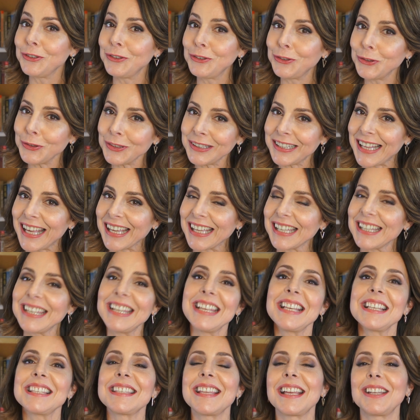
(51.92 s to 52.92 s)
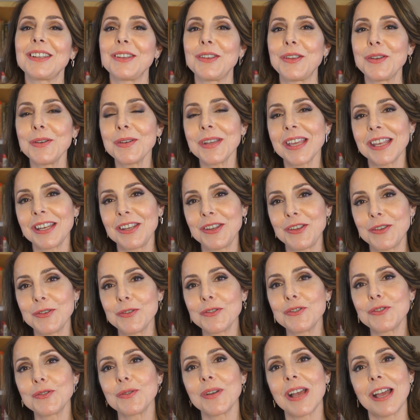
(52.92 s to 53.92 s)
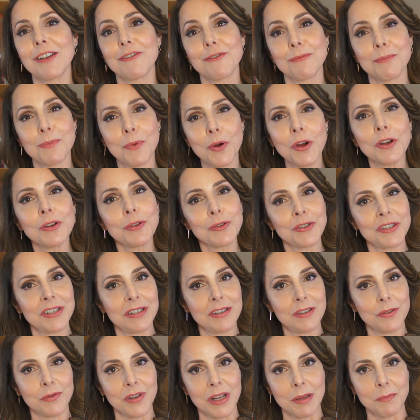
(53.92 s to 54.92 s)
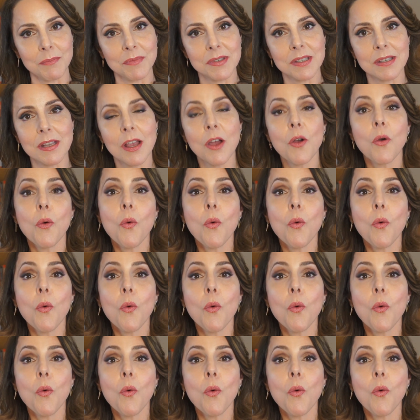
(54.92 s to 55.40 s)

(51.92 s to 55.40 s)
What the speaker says: 2 techniques that you can use to have more lucid dreams.